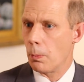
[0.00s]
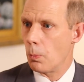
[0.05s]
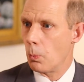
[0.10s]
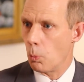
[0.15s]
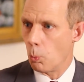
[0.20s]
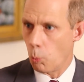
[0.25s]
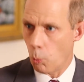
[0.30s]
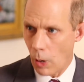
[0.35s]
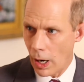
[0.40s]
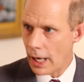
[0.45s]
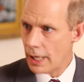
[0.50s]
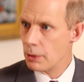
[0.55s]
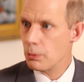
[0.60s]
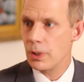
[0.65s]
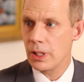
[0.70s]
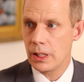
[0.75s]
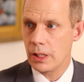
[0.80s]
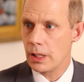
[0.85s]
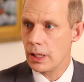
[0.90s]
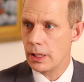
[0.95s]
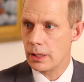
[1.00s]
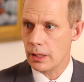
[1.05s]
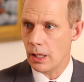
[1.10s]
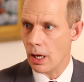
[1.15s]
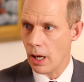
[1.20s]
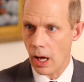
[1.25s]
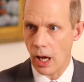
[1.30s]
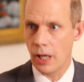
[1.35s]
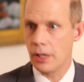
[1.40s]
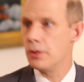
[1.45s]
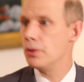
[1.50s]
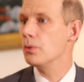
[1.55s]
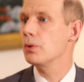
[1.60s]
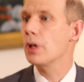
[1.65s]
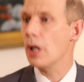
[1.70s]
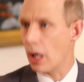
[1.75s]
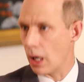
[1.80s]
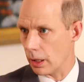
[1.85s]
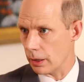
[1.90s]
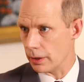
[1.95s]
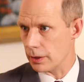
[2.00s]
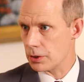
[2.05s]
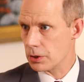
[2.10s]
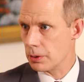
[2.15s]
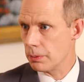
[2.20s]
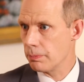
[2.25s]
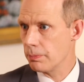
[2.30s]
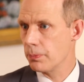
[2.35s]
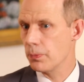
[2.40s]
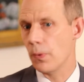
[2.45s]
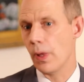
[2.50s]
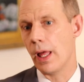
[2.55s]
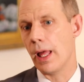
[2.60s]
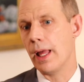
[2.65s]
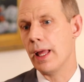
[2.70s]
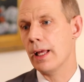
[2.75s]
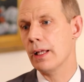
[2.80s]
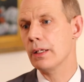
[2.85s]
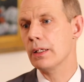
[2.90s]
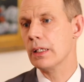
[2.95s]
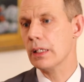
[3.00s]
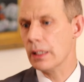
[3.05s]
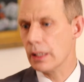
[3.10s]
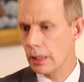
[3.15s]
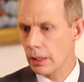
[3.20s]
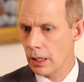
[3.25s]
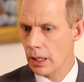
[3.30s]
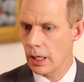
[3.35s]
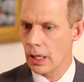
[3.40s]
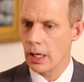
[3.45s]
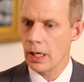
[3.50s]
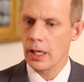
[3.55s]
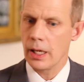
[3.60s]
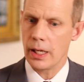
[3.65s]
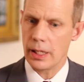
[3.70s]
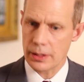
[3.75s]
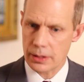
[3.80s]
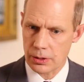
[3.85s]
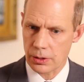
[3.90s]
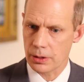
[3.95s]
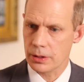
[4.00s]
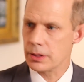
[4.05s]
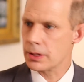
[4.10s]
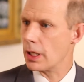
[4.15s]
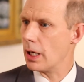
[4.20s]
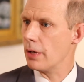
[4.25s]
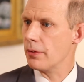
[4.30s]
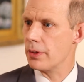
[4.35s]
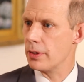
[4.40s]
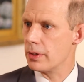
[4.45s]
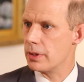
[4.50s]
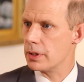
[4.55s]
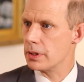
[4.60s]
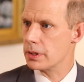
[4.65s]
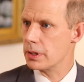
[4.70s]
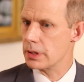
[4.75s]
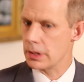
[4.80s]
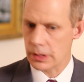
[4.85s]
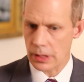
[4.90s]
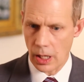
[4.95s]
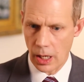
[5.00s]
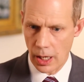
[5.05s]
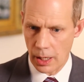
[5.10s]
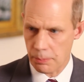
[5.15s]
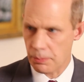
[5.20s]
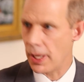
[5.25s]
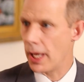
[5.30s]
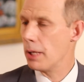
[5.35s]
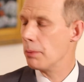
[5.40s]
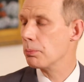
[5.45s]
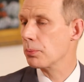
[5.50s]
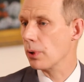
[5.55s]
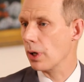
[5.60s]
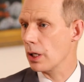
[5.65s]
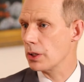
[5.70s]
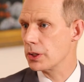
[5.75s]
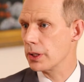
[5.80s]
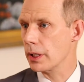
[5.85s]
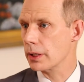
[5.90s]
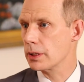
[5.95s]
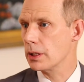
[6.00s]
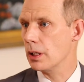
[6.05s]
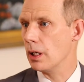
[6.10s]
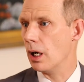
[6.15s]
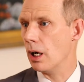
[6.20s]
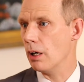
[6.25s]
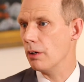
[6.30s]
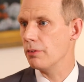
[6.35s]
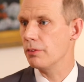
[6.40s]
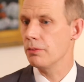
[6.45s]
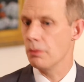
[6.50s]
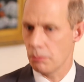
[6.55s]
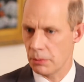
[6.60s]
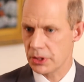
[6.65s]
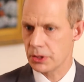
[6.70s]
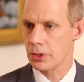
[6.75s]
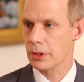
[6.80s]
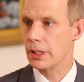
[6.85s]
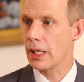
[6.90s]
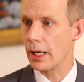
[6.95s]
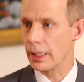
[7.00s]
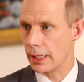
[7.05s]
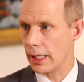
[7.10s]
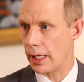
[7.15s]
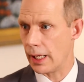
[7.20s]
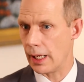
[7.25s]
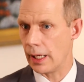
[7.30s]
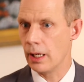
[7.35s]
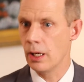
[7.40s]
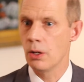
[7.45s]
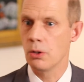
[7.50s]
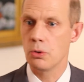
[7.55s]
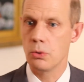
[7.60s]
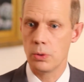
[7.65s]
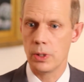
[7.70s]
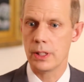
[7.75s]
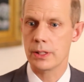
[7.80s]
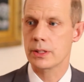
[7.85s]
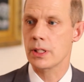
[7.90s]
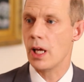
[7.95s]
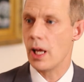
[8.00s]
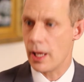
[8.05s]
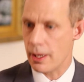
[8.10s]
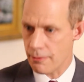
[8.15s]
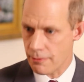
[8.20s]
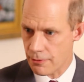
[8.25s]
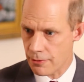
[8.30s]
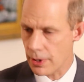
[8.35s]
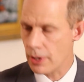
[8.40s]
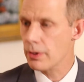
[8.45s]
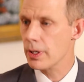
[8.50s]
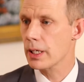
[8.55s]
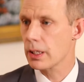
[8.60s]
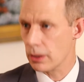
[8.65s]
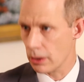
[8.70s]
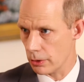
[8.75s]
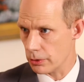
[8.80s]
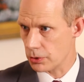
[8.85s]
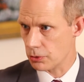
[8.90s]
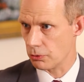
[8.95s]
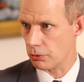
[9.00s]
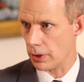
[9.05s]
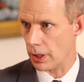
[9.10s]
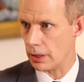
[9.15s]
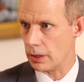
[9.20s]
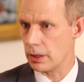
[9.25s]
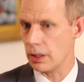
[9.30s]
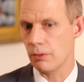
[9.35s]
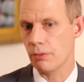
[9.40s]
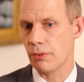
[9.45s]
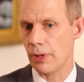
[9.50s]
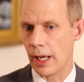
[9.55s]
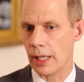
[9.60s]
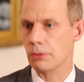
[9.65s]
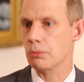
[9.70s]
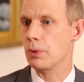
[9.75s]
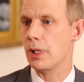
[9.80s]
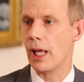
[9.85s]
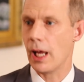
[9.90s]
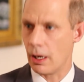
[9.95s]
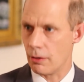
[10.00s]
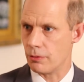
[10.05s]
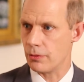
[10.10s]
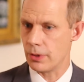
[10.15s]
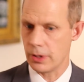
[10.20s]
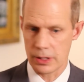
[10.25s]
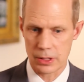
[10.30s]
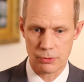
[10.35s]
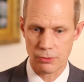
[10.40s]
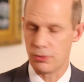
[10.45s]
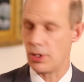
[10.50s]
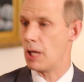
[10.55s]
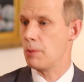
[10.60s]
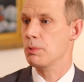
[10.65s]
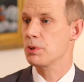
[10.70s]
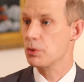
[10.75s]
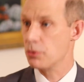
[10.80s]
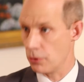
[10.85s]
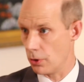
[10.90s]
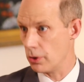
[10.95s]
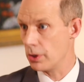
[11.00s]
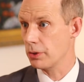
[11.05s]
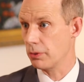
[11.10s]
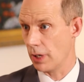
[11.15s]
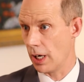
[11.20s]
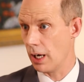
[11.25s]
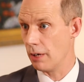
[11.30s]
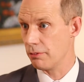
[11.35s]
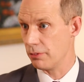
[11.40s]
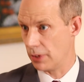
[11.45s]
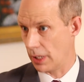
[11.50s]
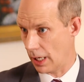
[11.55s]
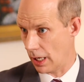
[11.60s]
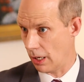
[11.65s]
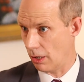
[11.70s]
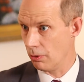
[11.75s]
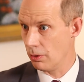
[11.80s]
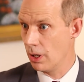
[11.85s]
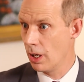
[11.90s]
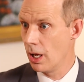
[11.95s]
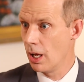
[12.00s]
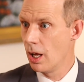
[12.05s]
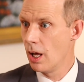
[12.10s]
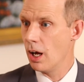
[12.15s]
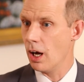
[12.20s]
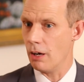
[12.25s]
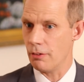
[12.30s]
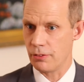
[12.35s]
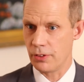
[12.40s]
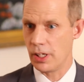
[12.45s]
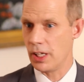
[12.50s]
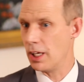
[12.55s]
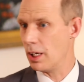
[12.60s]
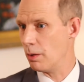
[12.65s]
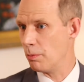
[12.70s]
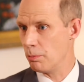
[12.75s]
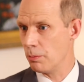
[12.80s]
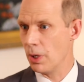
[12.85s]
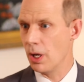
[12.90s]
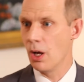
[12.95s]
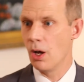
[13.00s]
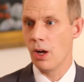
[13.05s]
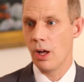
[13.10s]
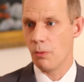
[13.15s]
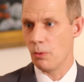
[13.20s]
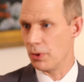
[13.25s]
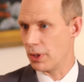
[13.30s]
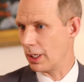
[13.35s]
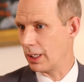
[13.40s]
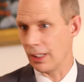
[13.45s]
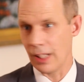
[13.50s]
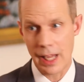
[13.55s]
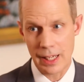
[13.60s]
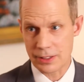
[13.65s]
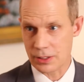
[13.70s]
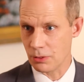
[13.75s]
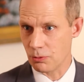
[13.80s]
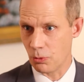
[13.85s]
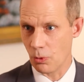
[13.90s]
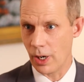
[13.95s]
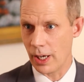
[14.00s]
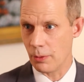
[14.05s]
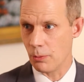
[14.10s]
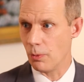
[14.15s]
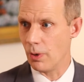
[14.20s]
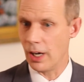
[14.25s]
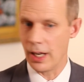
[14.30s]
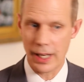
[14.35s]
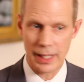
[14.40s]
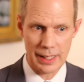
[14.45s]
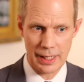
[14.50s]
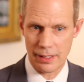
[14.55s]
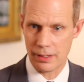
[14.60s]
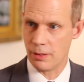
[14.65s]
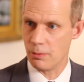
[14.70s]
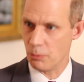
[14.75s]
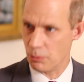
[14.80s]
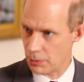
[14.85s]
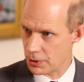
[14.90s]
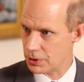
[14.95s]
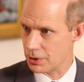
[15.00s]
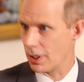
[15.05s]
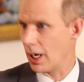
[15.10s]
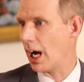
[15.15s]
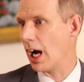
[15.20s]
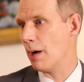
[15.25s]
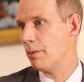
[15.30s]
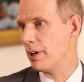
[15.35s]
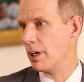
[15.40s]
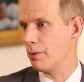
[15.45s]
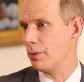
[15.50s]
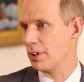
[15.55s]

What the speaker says: why do we need a new college? And it turns out that this is a pet project of Mr. Kake, who is a very close friend. In fact, we have this famous photograph now of him with a glass of white wine and Mr. Abe